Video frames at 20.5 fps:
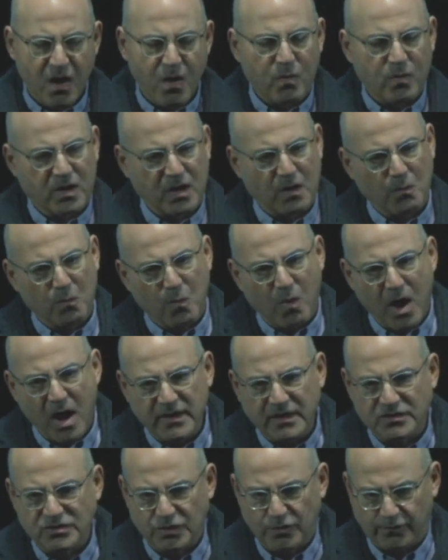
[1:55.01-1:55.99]
What I want
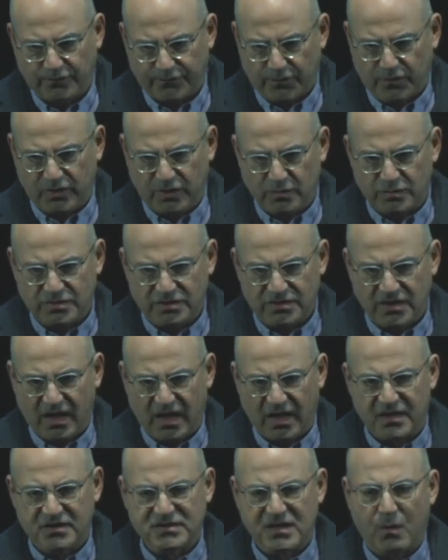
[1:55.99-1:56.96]
to do for you
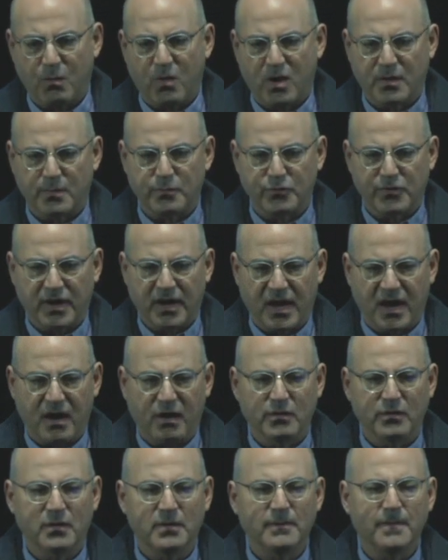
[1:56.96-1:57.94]
today is I want to bring
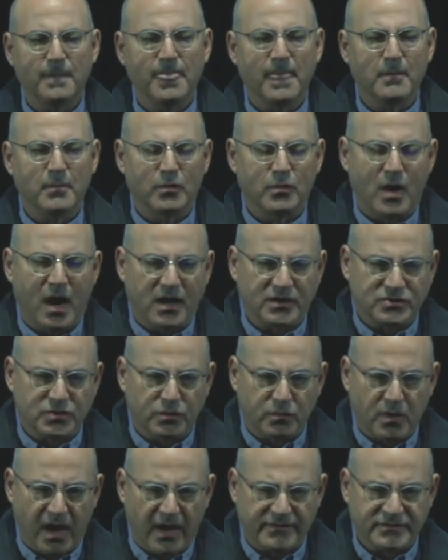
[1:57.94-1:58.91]
out Barak
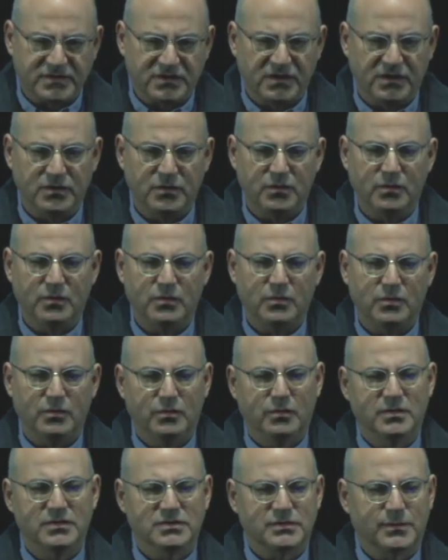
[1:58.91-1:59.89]
Turovsky,
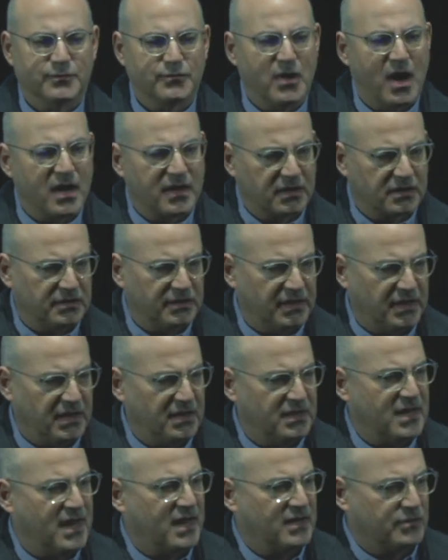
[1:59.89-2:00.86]
who is a product
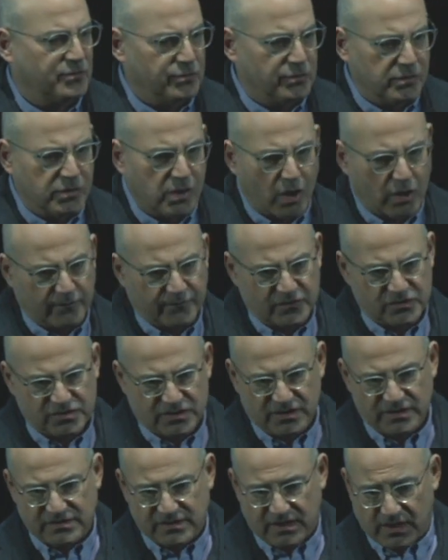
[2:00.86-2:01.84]
lead at Google
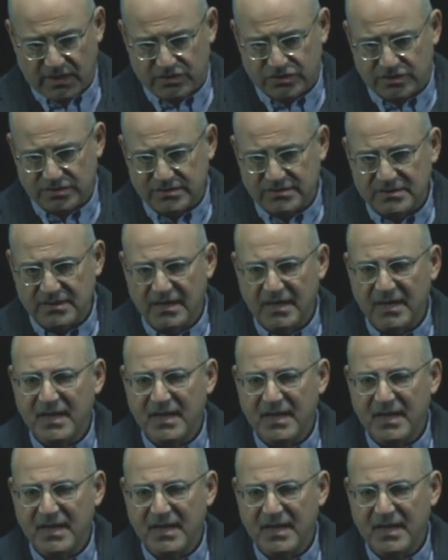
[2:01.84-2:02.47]
Artificial Intelligence,